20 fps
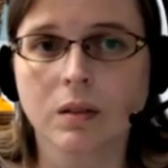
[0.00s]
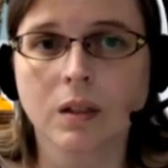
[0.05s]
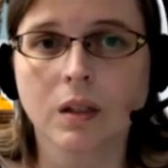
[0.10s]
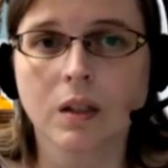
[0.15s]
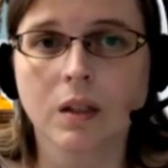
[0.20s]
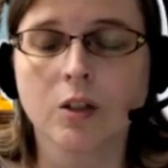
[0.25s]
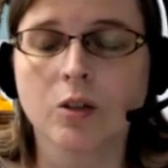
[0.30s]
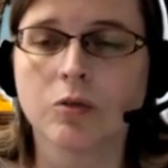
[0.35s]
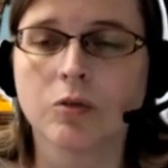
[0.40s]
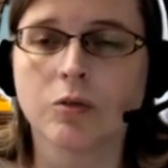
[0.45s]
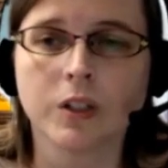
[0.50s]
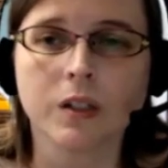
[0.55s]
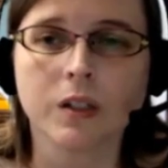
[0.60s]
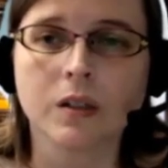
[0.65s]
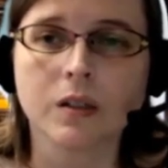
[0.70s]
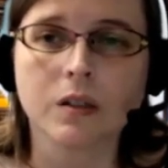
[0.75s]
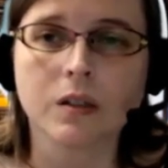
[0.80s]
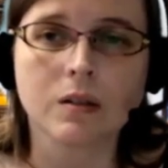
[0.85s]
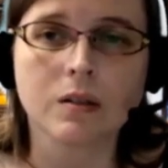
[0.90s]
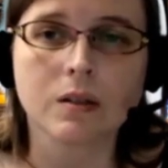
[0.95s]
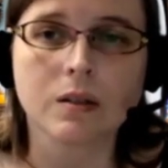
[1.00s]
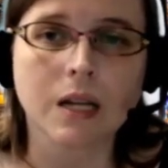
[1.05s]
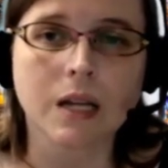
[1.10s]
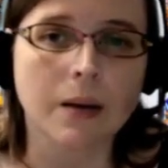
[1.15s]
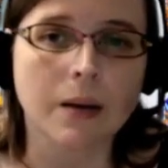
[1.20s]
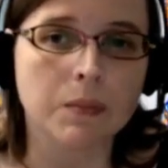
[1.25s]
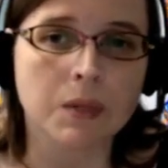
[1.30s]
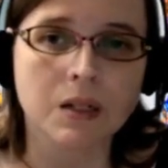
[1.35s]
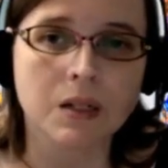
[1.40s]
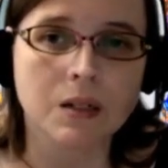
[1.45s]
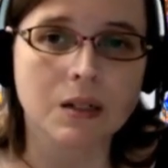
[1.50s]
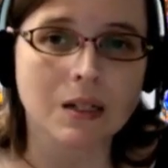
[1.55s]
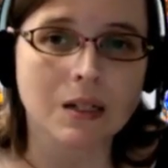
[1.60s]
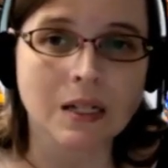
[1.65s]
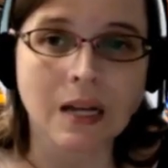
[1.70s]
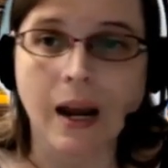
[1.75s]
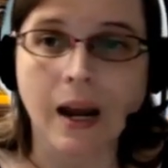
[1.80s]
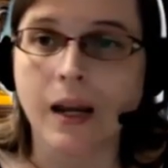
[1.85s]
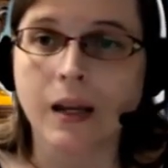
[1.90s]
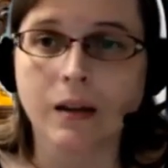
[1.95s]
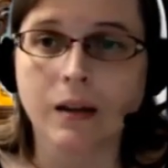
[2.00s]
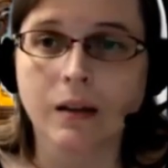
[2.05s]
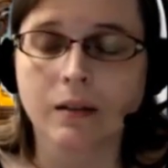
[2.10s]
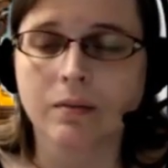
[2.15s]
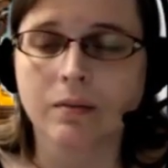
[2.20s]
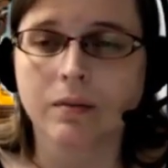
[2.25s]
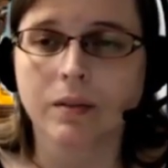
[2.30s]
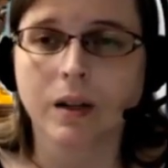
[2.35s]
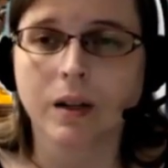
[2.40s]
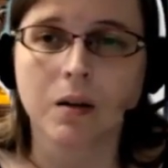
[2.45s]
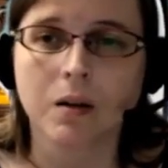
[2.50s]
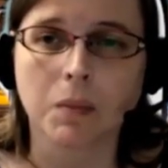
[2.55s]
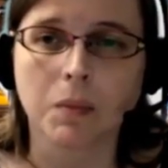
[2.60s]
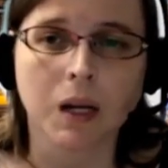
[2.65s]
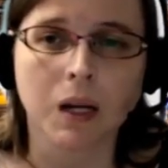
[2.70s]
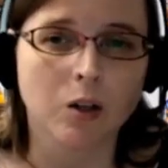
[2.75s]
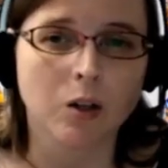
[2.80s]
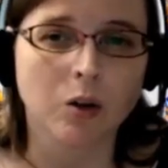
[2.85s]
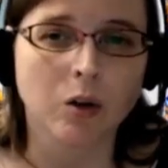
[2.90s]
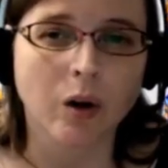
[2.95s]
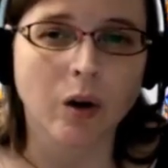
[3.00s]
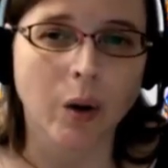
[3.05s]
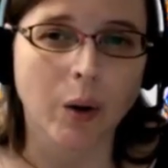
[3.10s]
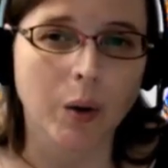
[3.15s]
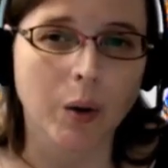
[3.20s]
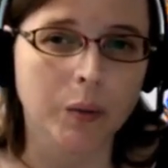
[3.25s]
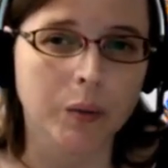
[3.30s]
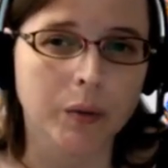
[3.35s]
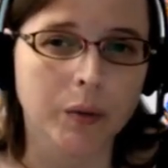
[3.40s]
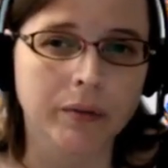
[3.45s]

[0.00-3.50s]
you feel tempted to take and make your own?